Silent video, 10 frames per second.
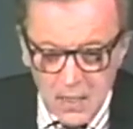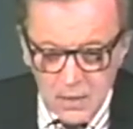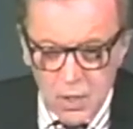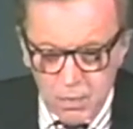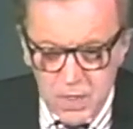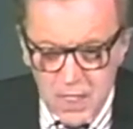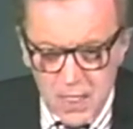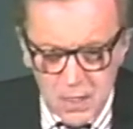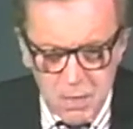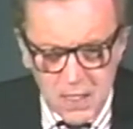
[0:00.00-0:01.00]
Not
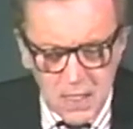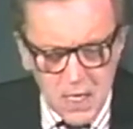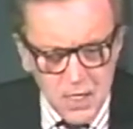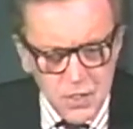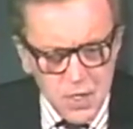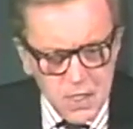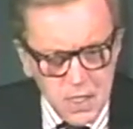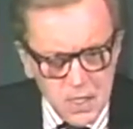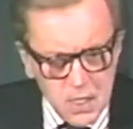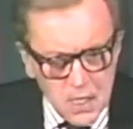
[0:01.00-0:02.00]
particularly expecting an answer. I
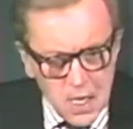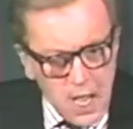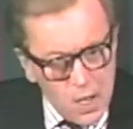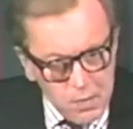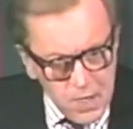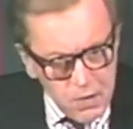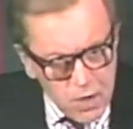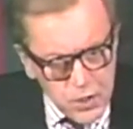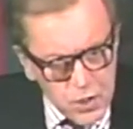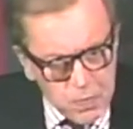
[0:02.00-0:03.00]
said, how many
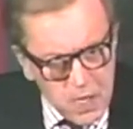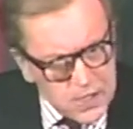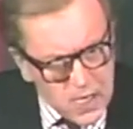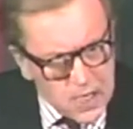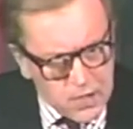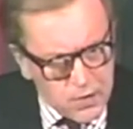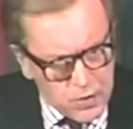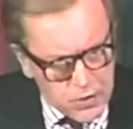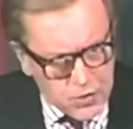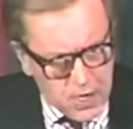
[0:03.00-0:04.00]
Russian spies are there in
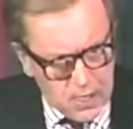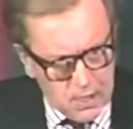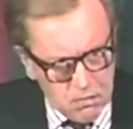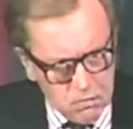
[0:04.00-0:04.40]
Australia?